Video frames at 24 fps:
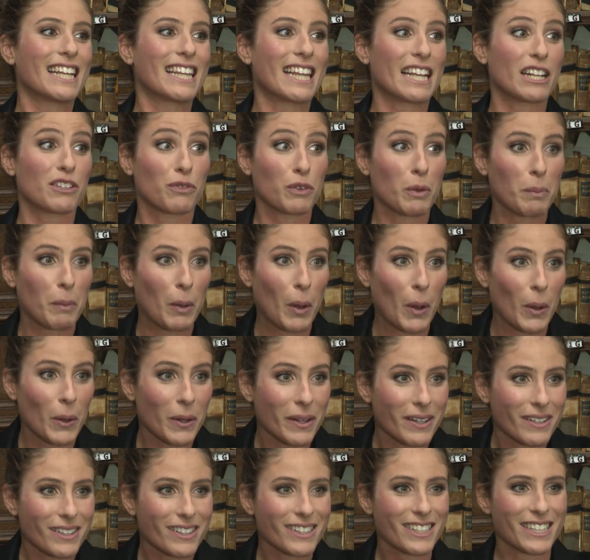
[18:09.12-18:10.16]
There's
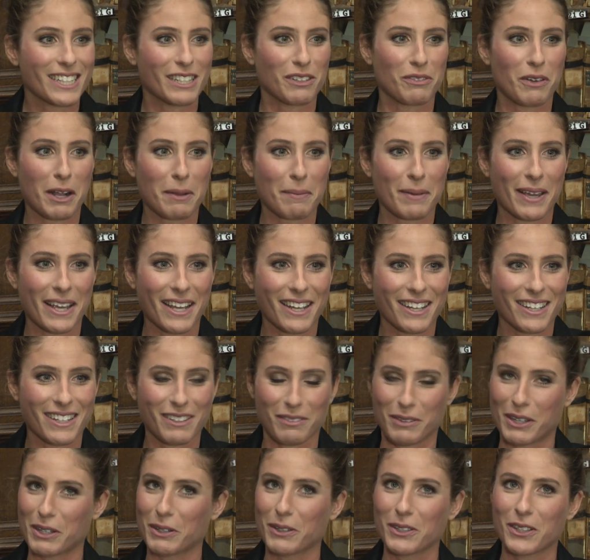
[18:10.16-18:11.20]
football and rugby.
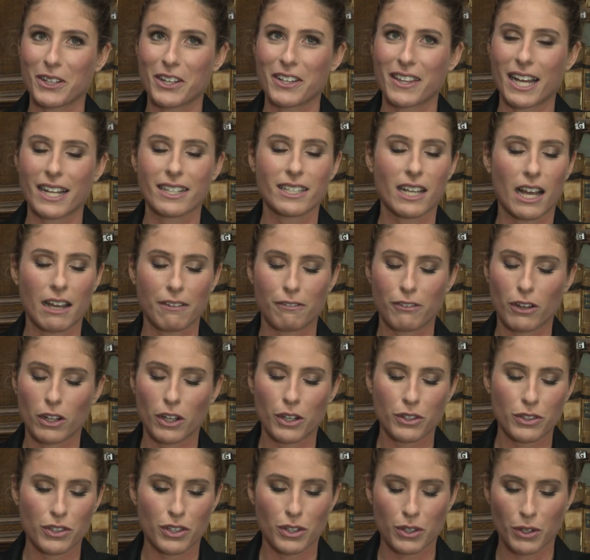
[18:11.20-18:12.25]
We all know that. I
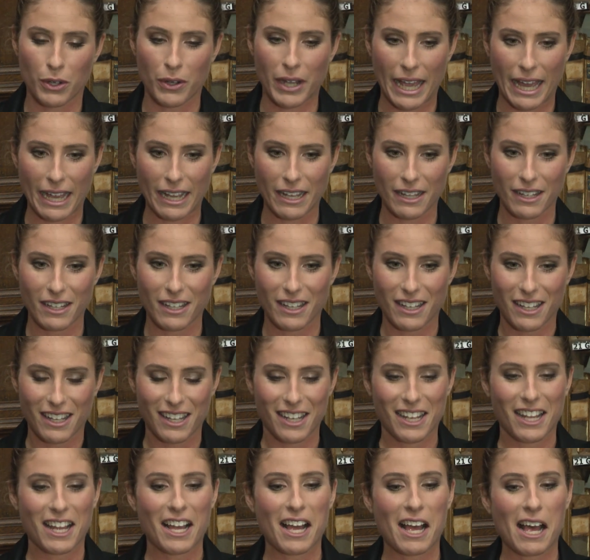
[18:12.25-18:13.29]
follow too. Okay.
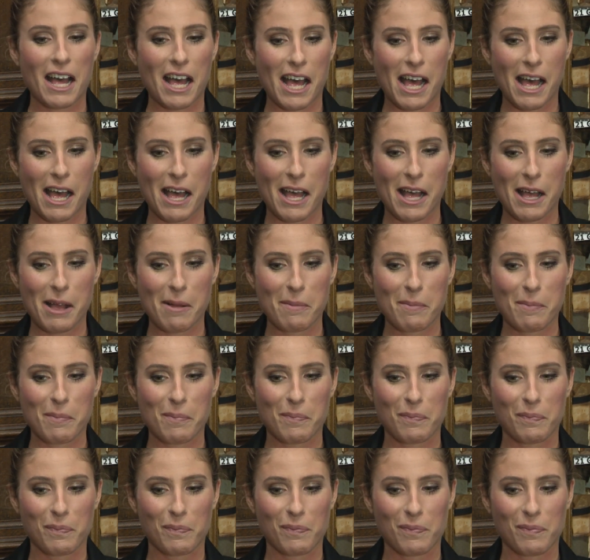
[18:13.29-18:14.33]

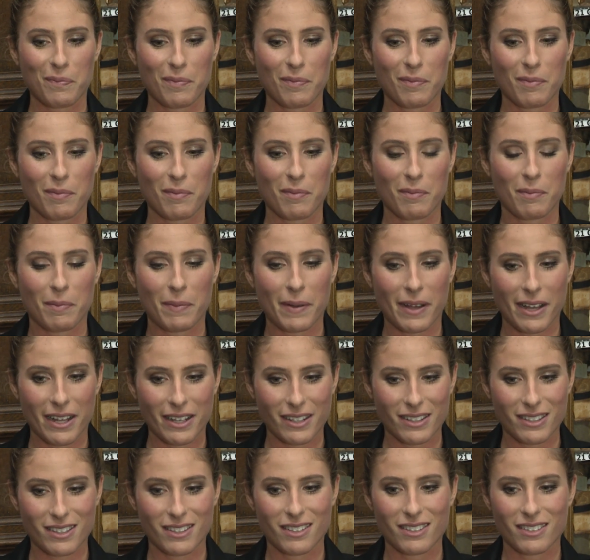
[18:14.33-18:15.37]
Um,
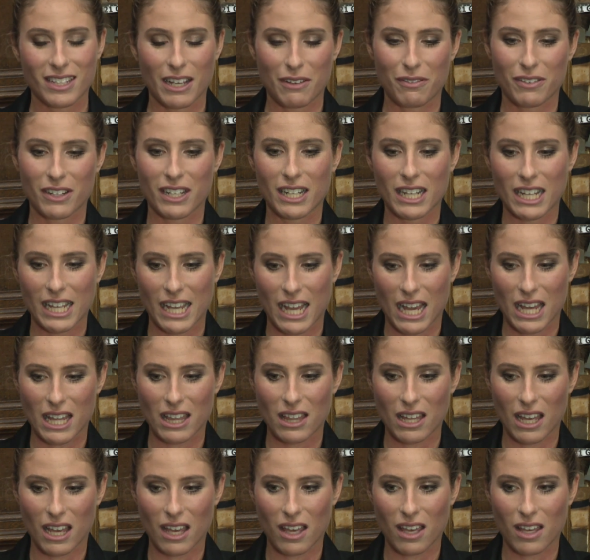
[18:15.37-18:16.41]
but definitely, I
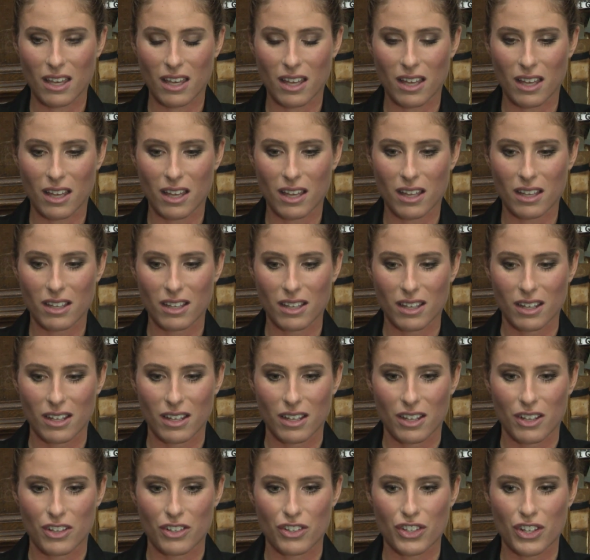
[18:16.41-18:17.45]
think uh,
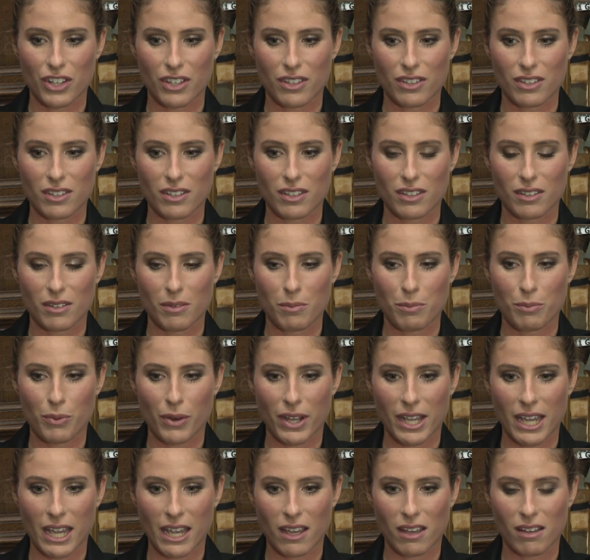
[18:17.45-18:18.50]
just
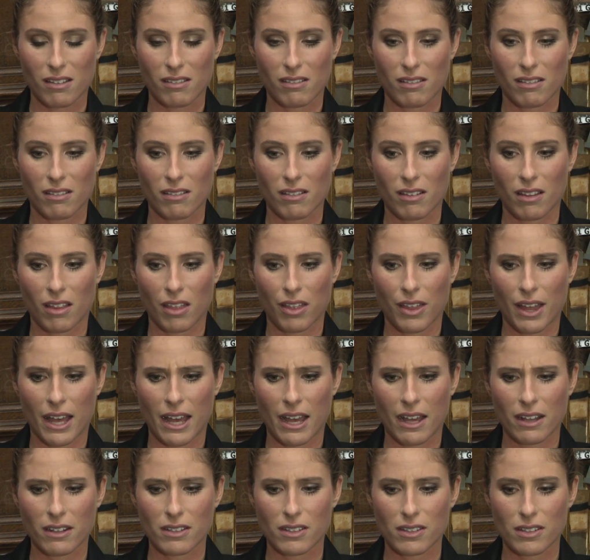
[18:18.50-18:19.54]
bringing
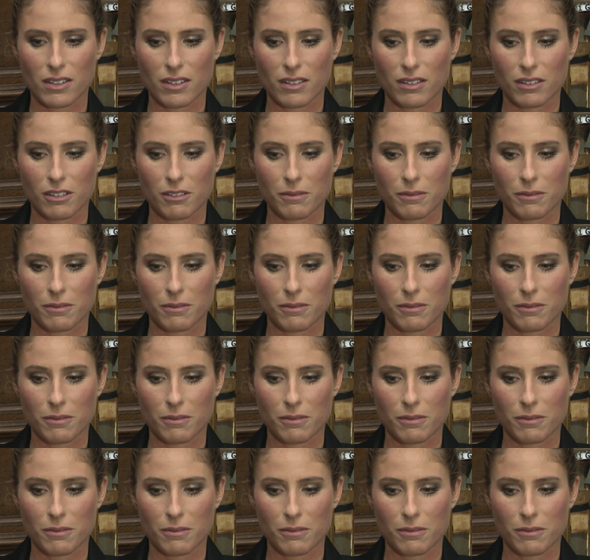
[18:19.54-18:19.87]
that